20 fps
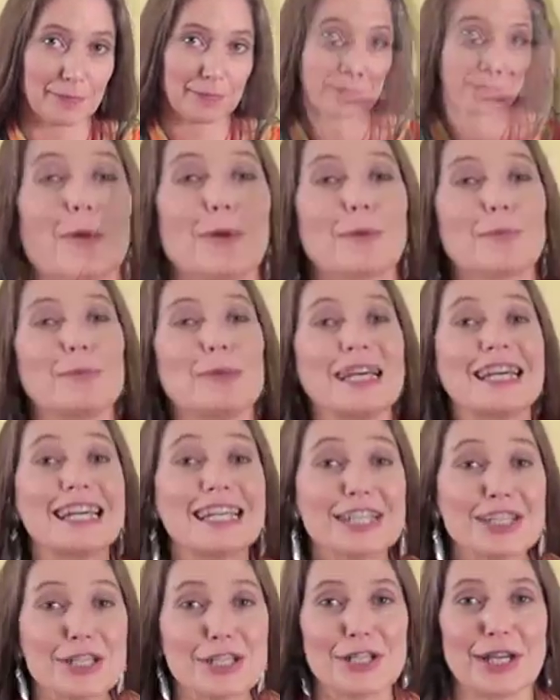Your
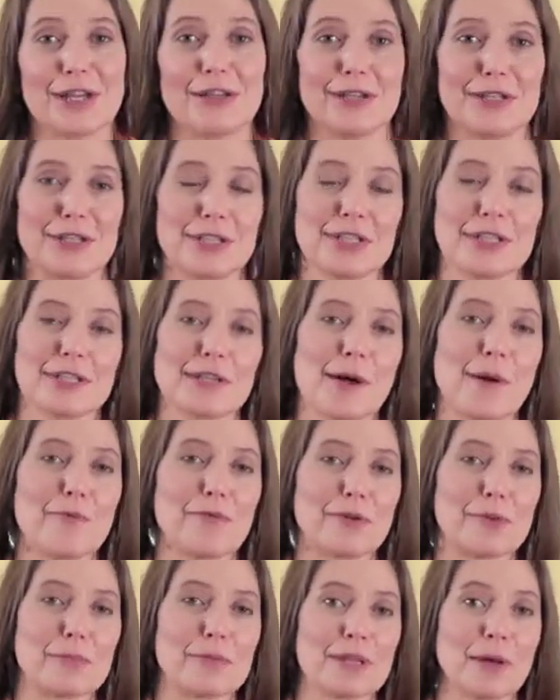biggest challenges come from